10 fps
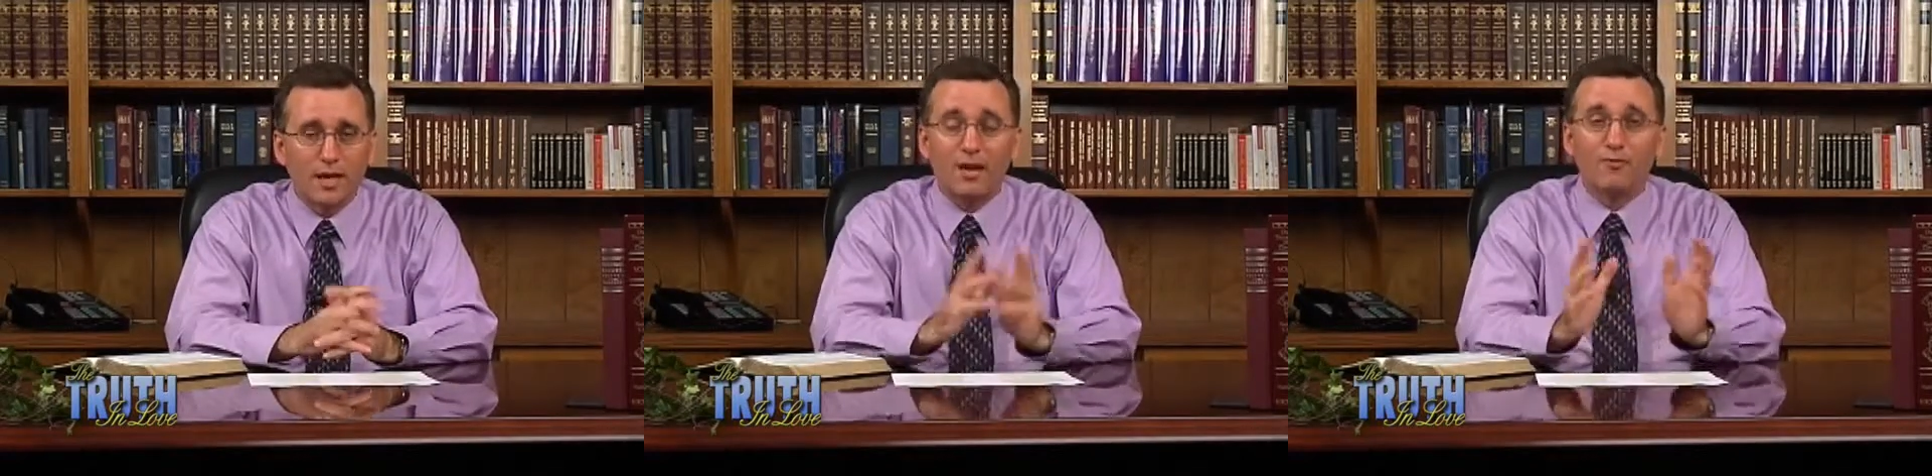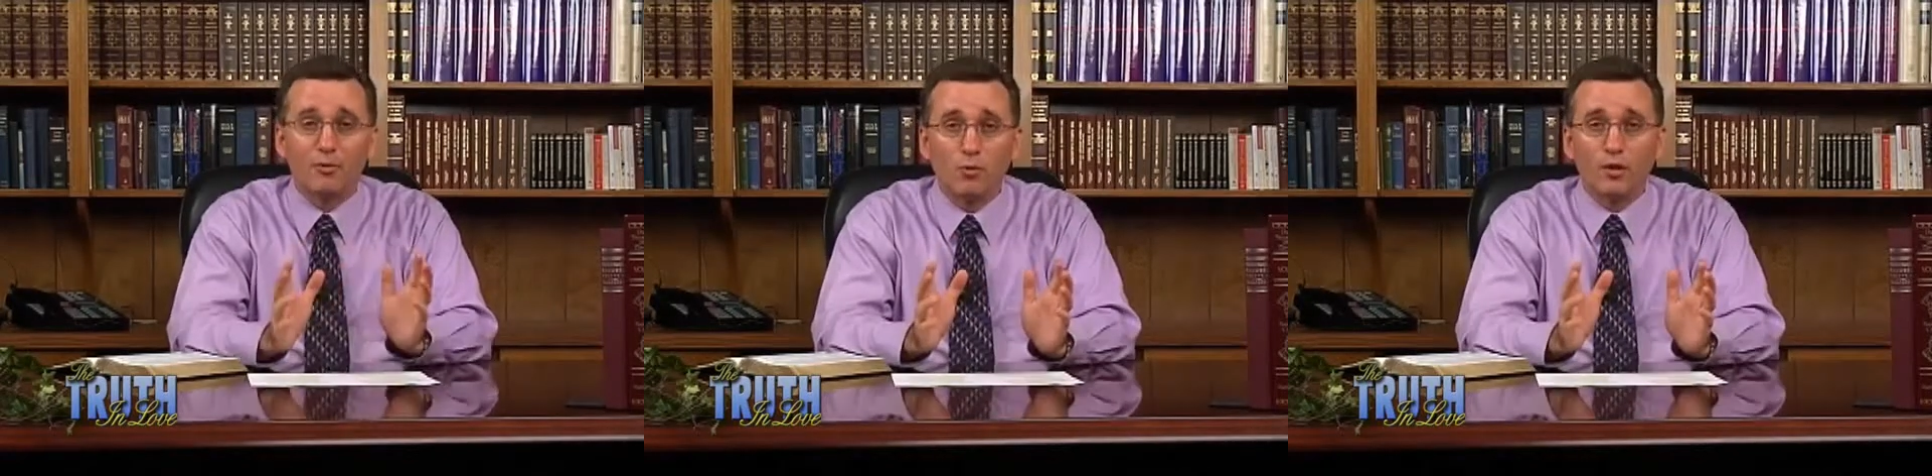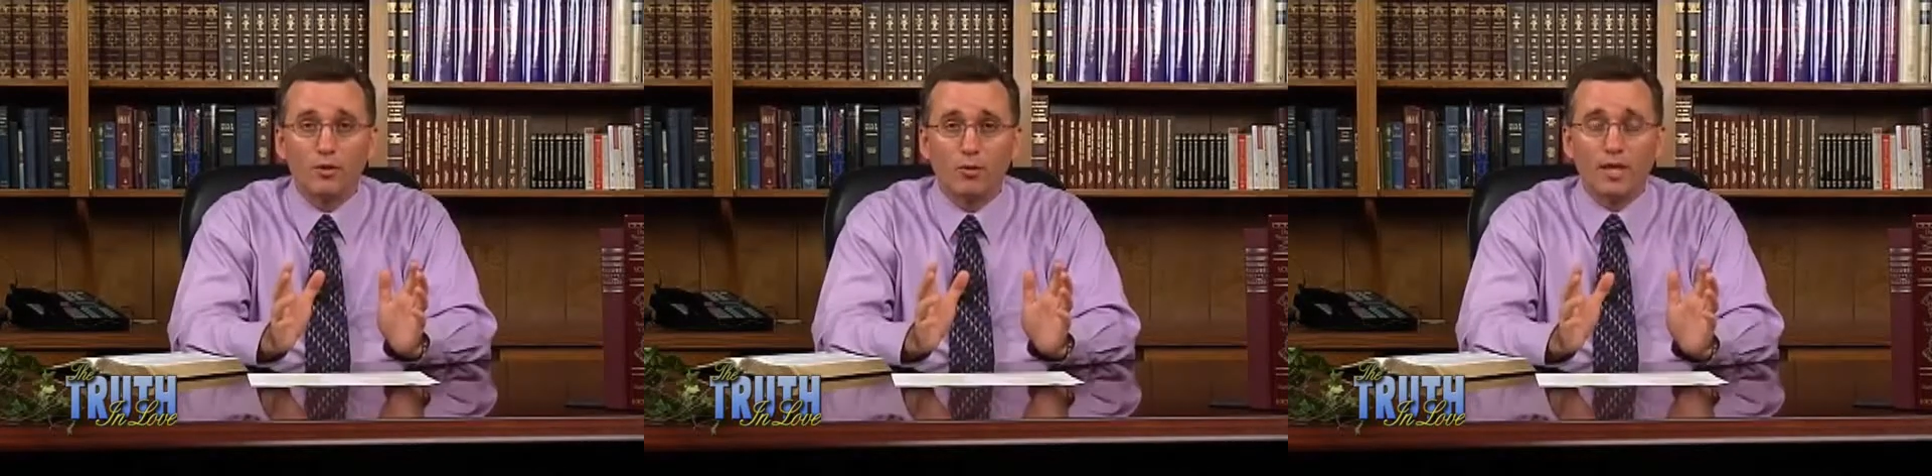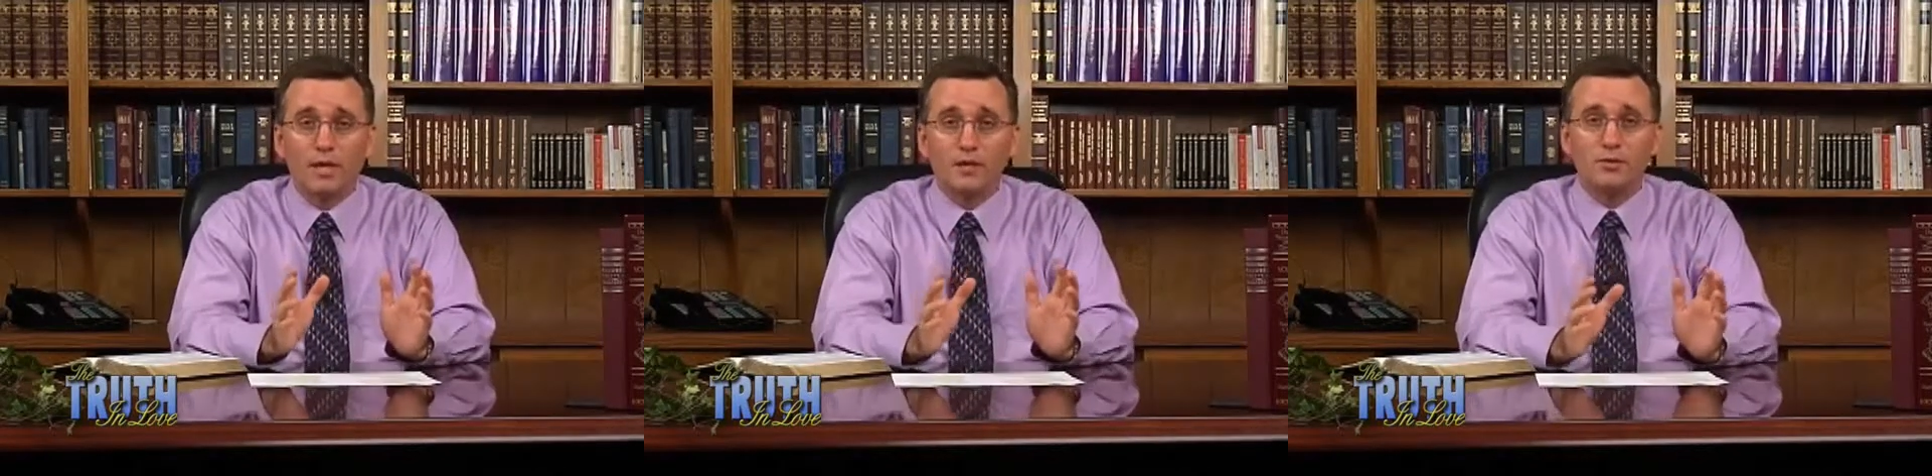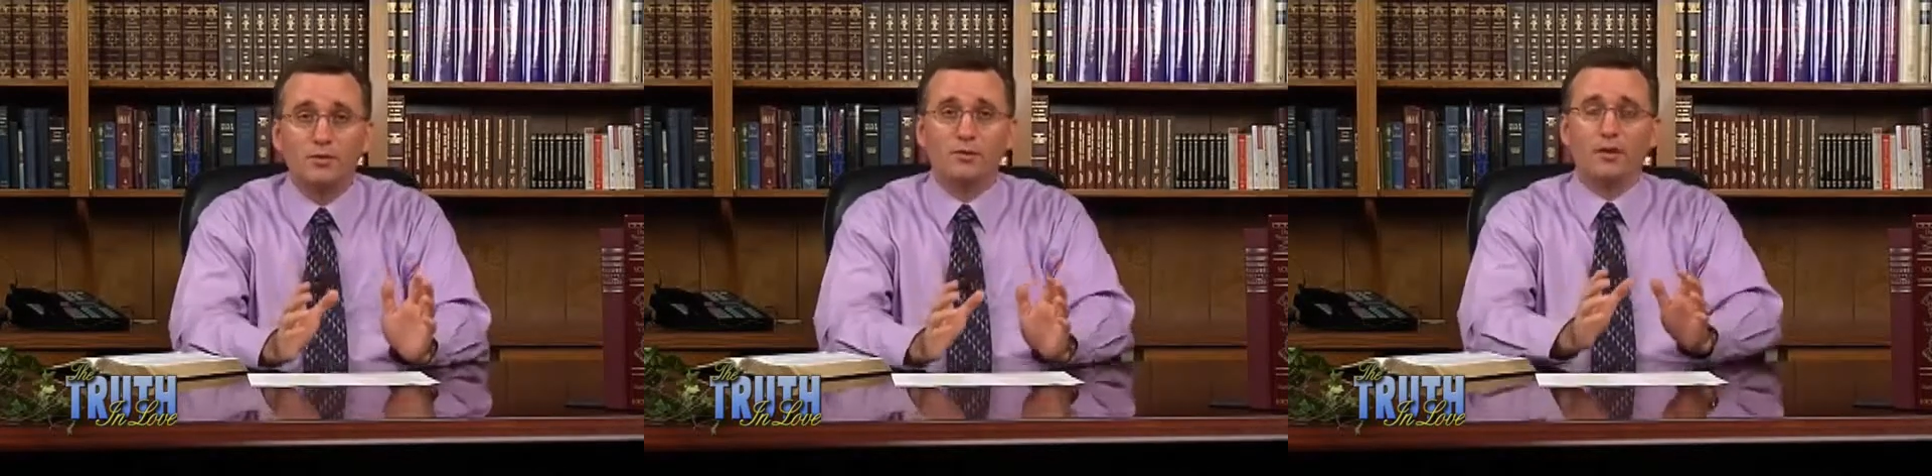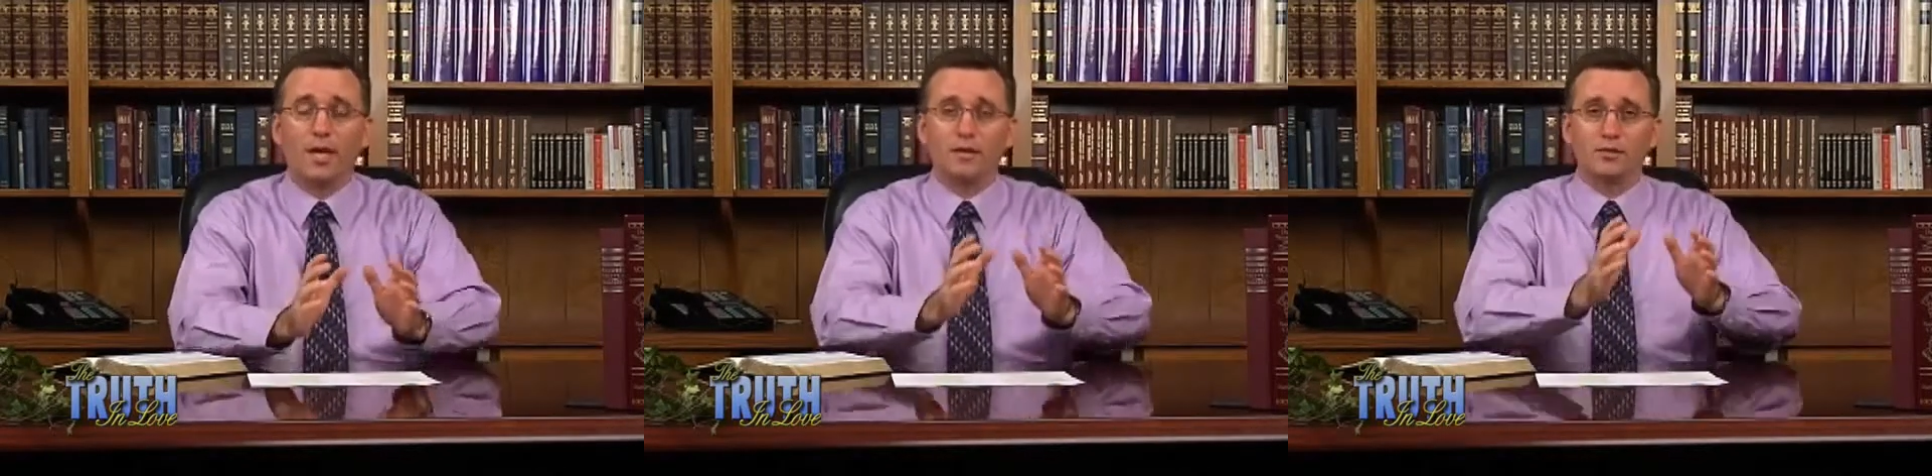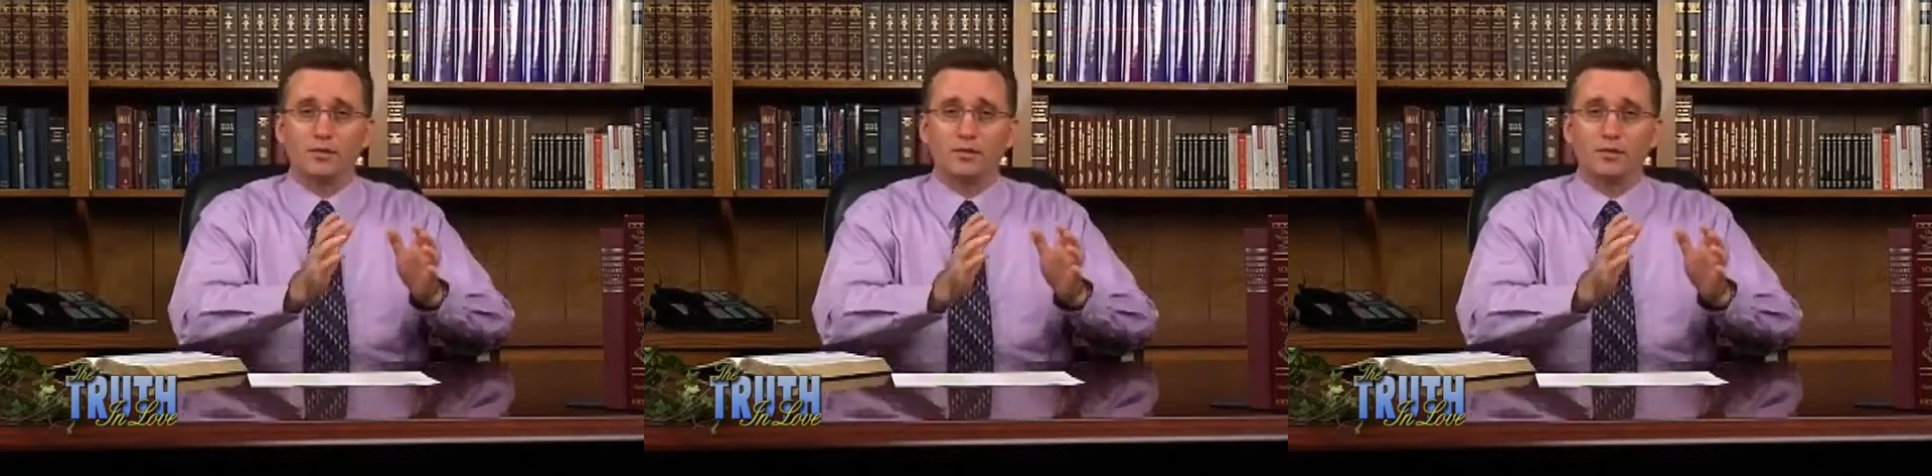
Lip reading: everyone agrees that